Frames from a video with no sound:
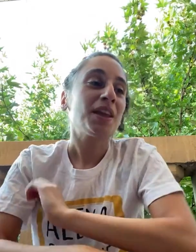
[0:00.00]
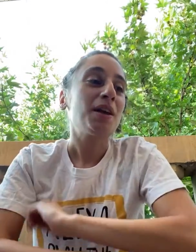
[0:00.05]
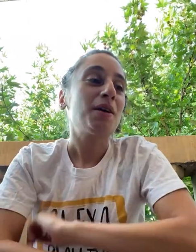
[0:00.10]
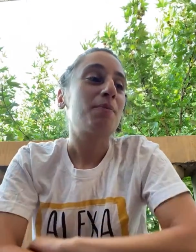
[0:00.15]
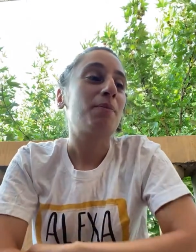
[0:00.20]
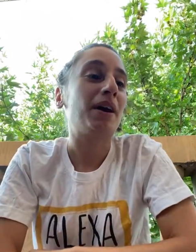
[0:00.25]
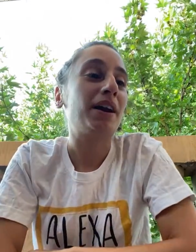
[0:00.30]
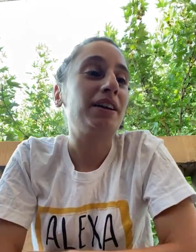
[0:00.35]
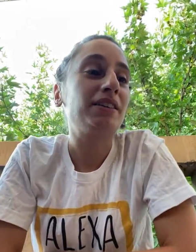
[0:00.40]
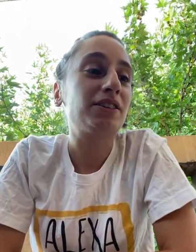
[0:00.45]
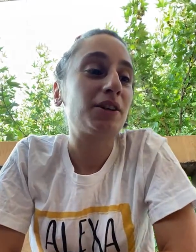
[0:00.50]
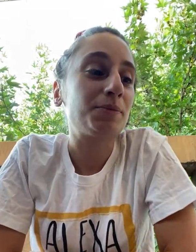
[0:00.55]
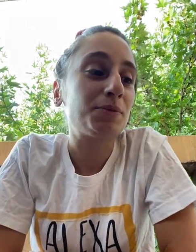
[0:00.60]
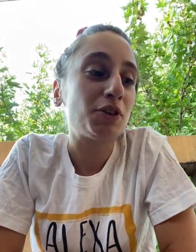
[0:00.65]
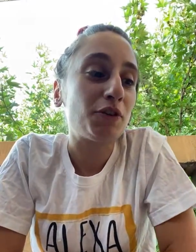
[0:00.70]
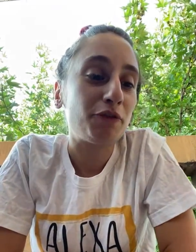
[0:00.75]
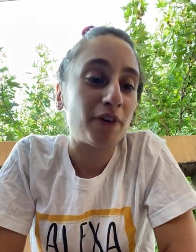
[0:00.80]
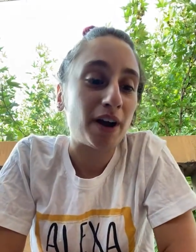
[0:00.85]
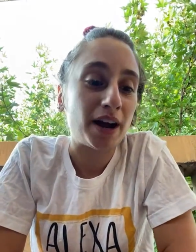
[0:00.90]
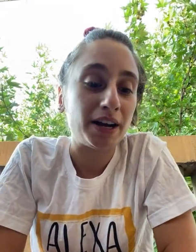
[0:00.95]
But in terms
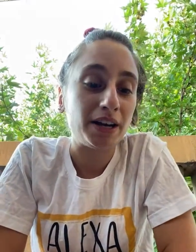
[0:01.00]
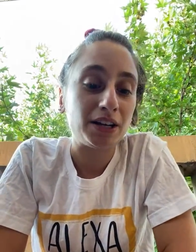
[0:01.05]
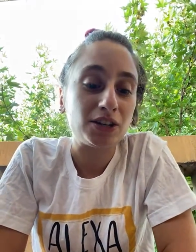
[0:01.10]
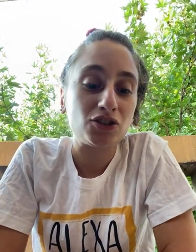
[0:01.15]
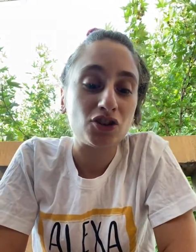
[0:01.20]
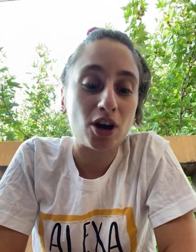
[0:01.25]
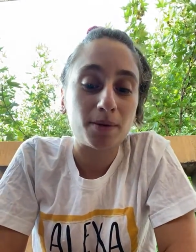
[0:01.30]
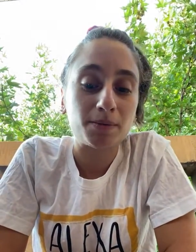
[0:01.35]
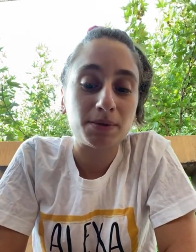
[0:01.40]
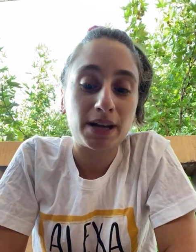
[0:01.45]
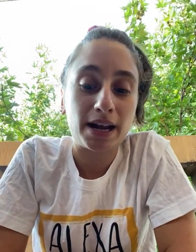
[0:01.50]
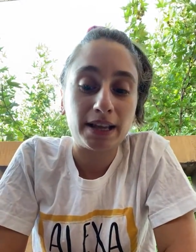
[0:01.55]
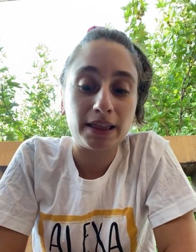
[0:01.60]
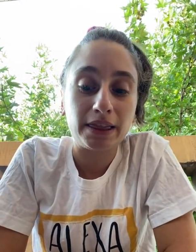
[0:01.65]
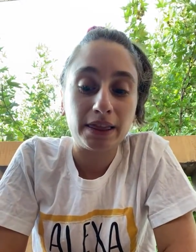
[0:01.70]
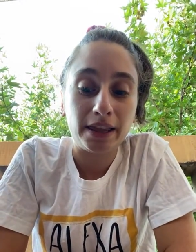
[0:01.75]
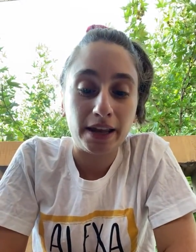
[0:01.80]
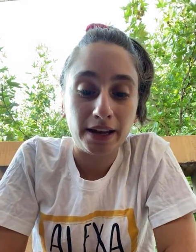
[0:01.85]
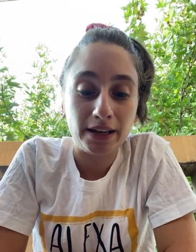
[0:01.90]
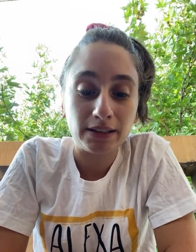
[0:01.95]
of finding jobs, I
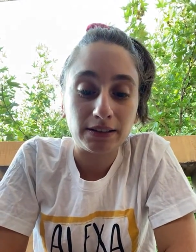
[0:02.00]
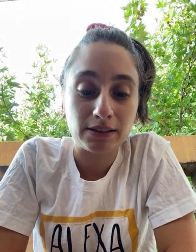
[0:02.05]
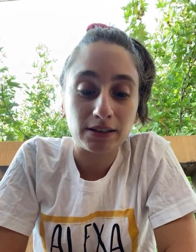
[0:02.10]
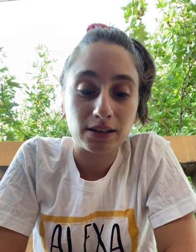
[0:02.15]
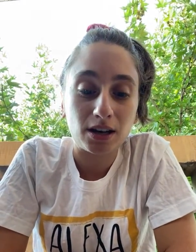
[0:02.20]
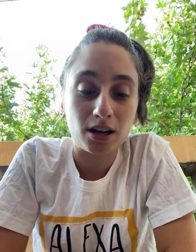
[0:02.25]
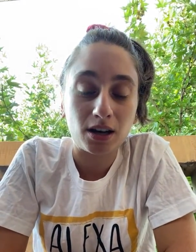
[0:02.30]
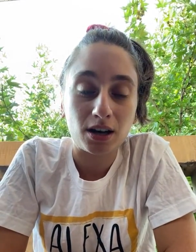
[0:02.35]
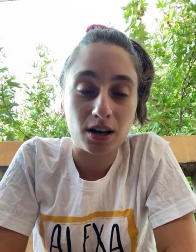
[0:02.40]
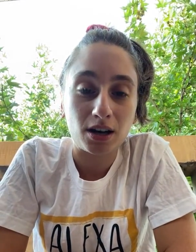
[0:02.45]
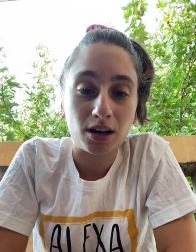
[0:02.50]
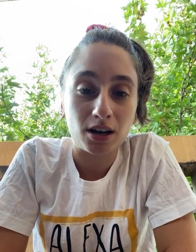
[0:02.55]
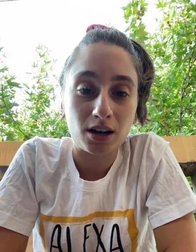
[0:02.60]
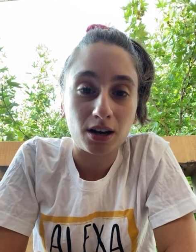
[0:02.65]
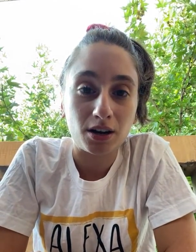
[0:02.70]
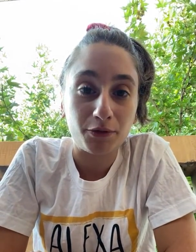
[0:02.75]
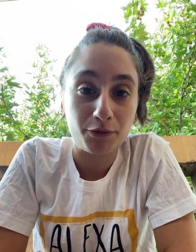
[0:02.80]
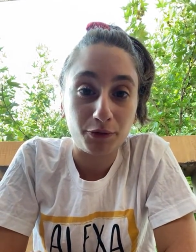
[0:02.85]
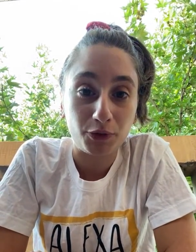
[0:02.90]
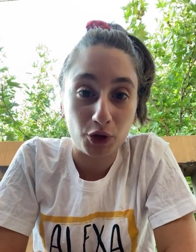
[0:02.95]
linked
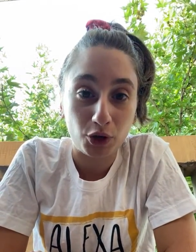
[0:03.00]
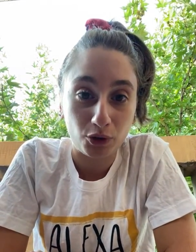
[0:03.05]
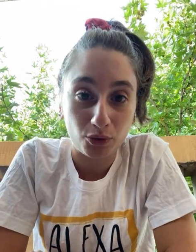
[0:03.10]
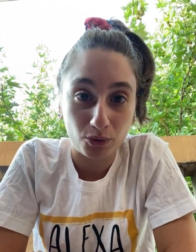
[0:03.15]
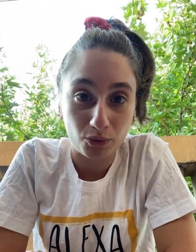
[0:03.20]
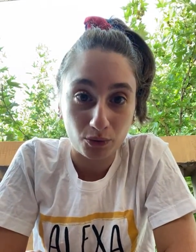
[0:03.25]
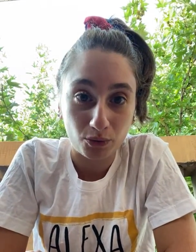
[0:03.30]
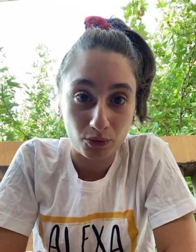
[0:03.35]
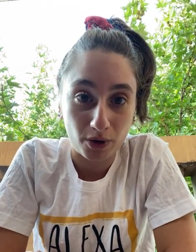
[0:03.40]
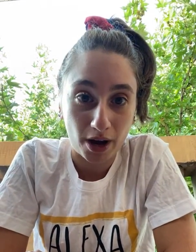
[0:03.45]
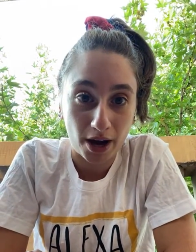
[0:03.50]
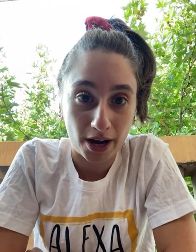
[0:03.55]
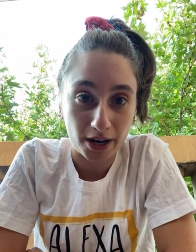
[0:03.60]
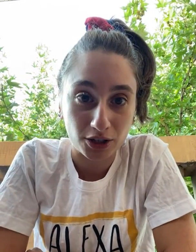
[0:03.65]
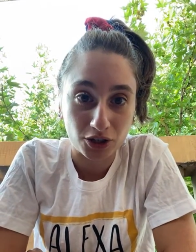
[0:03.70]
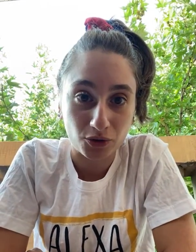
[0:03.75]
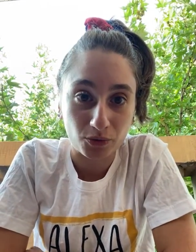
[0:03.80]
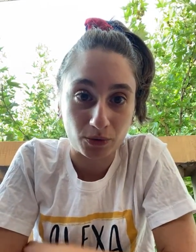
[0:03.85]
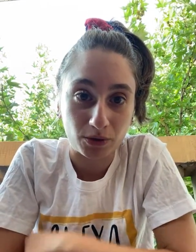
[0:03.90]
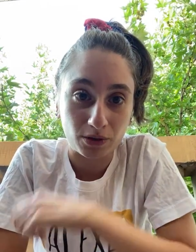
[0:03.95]
a few
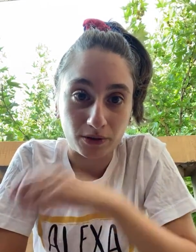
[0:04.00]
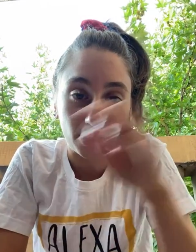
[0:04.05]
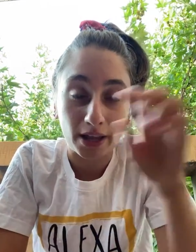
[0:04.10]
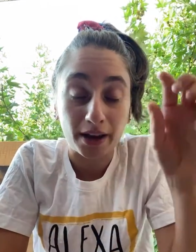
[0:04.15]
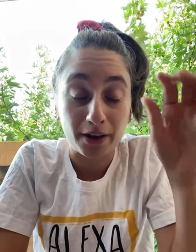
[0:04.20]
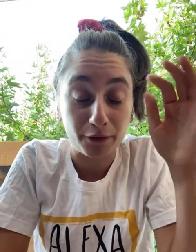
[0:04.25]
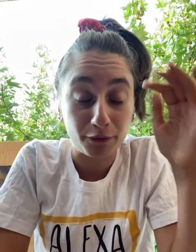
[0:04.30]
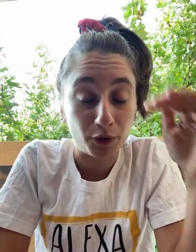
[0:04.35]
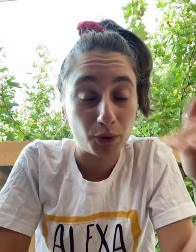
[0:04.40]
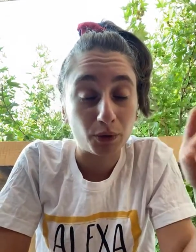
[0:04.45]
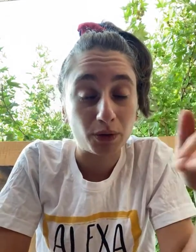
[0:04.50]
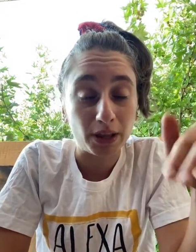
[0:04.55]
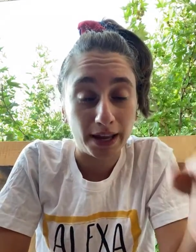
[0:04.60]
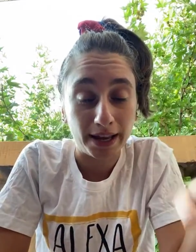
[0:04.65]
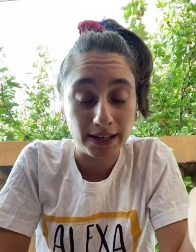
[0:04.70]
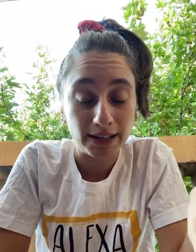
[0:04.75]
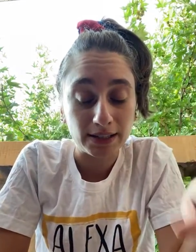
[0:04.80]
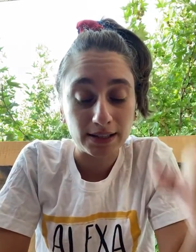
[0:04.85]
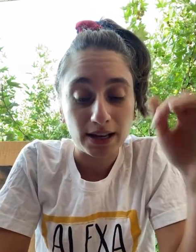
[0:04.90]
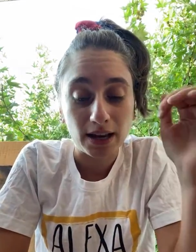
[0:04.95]

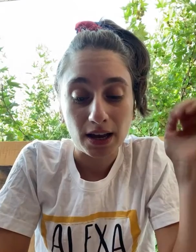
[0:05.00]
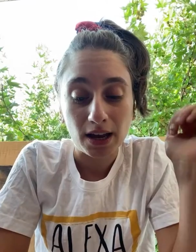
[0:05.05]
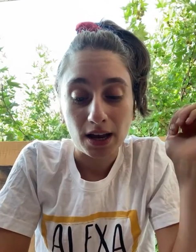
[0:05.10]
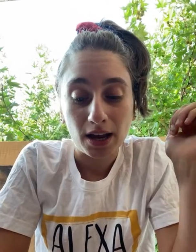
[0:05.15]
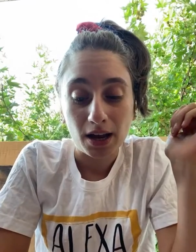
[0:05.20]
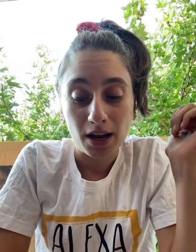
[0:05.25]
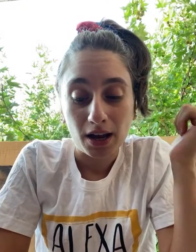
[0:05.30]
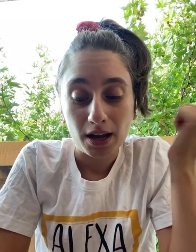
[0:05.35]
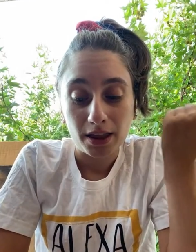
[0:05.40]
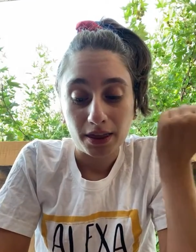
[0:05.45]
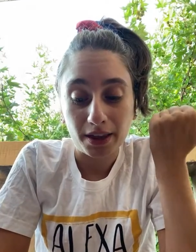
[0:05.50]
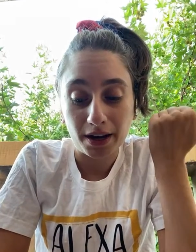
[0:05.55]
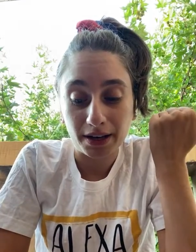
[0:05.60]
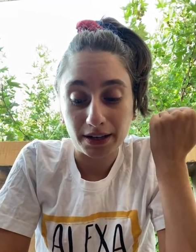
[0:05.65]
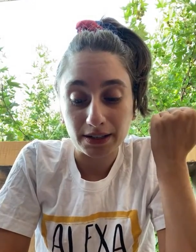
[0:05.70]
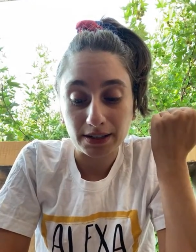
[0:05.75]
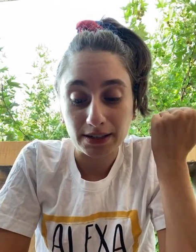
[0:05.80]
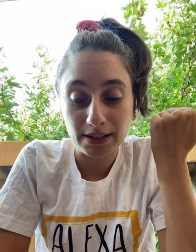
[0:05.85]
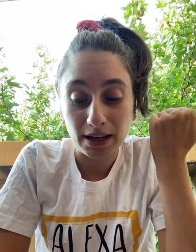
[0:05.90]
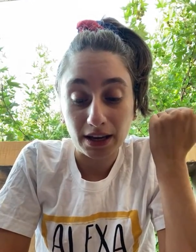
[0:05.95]
links.
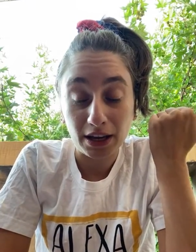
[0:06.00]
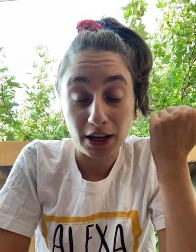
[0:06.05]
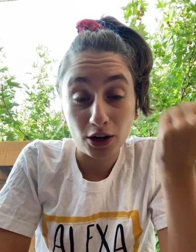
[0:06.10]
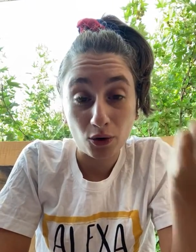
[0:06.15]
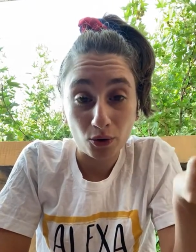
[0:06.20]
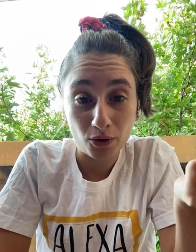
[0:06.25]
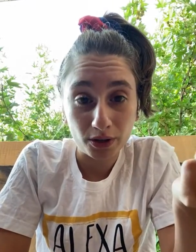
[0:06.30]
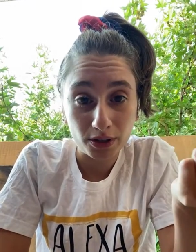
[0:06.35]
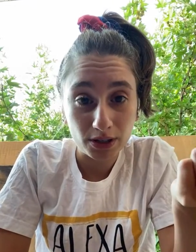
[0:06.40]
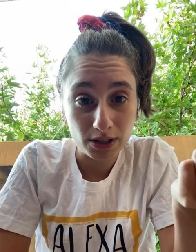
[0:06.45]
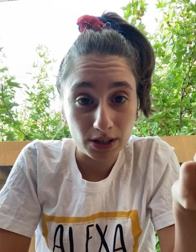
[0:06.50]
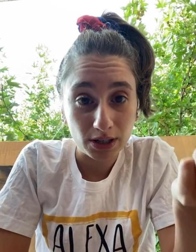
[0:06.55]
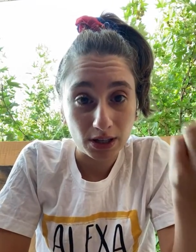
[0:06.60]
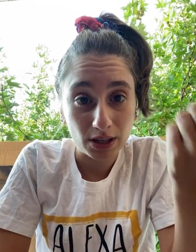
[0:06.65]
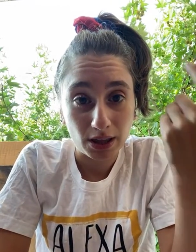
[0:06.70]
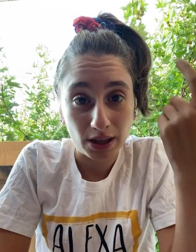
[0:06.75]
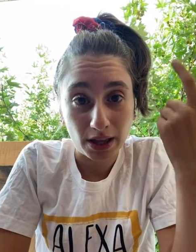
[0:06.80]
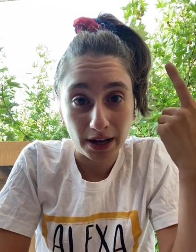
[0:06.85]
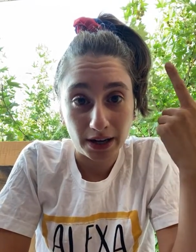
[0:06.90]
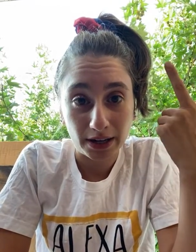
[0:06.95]
There's eCords,
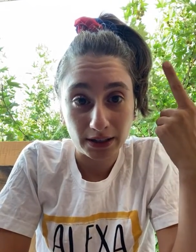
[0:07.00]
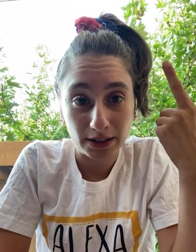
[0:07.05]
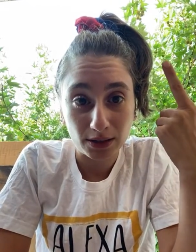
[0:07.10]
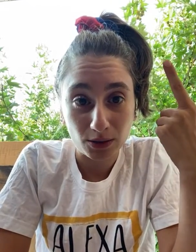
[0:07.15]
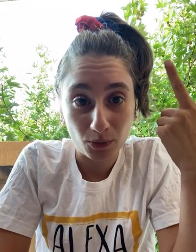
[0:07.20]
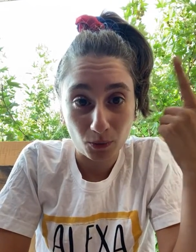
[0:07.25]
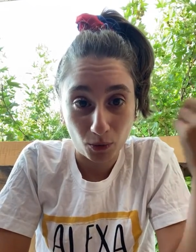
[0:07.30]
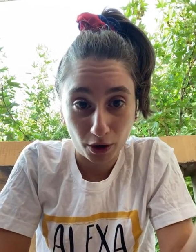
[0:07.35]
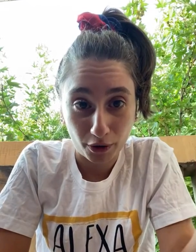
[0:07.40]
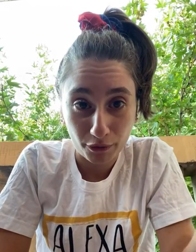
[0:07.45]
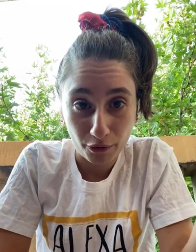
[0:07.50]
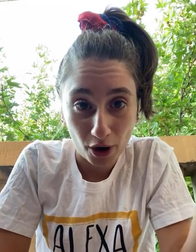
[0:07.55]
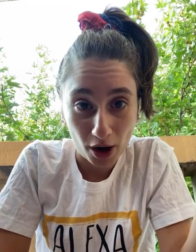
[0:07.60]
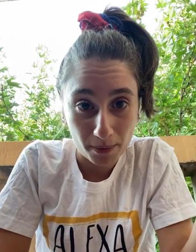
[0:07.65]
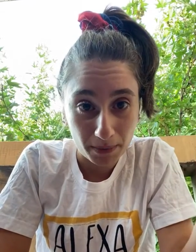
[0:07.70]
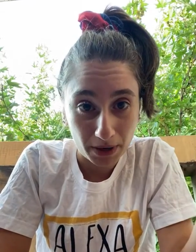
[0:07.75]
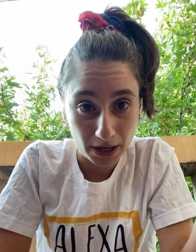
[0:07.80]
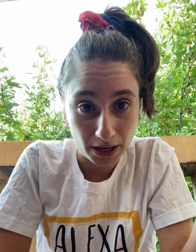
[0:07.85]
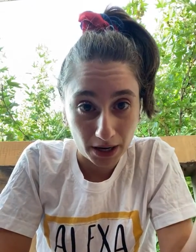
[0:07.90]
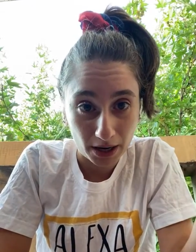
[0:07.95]
there's Work for
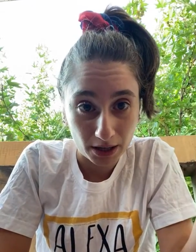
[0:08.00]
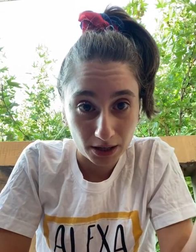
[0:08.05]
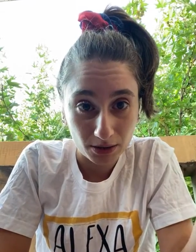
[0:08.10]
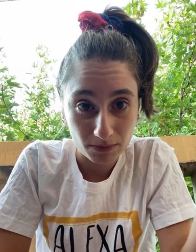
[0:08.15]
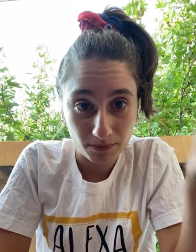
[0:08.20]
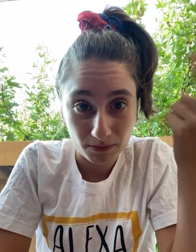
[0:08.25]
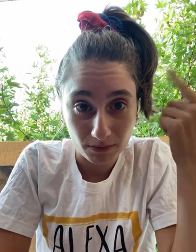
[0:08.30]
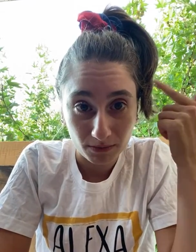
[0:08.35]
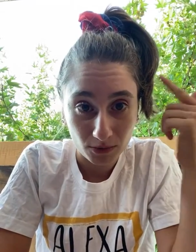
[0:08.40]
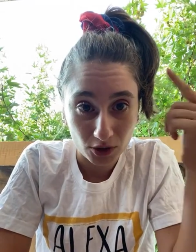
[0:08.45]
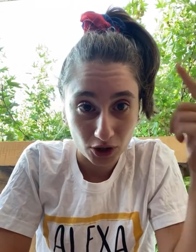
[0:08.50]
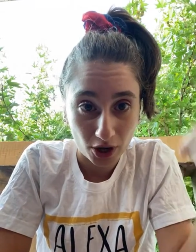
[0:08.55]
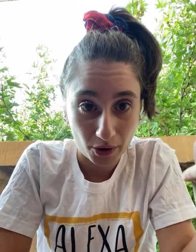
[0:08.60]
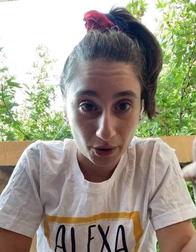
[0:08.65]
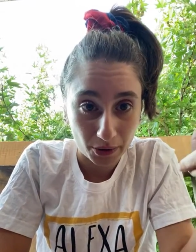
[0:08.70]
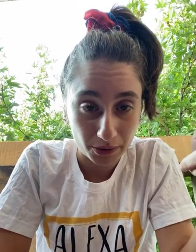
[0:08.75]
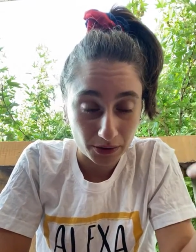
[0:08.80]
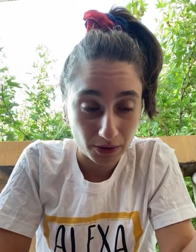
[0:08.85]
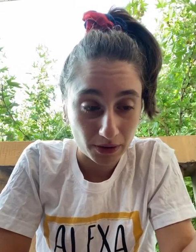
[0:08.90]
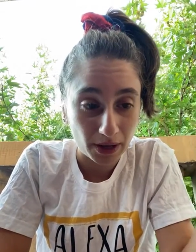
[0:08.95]
Armenia, shout
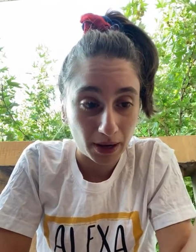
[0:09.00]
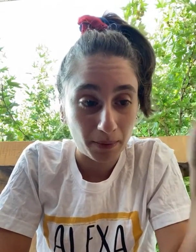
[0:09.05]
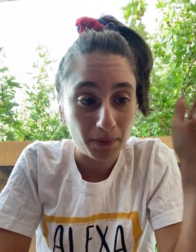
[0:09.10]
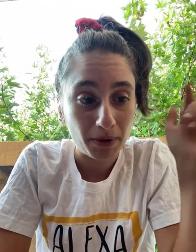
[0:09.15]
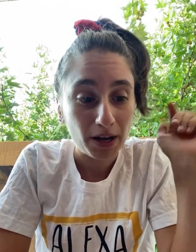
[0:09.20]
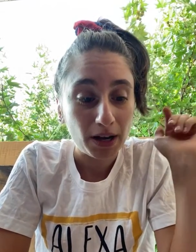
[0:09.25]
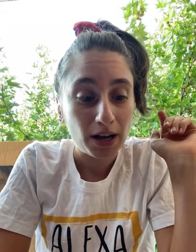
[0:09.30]
out to them.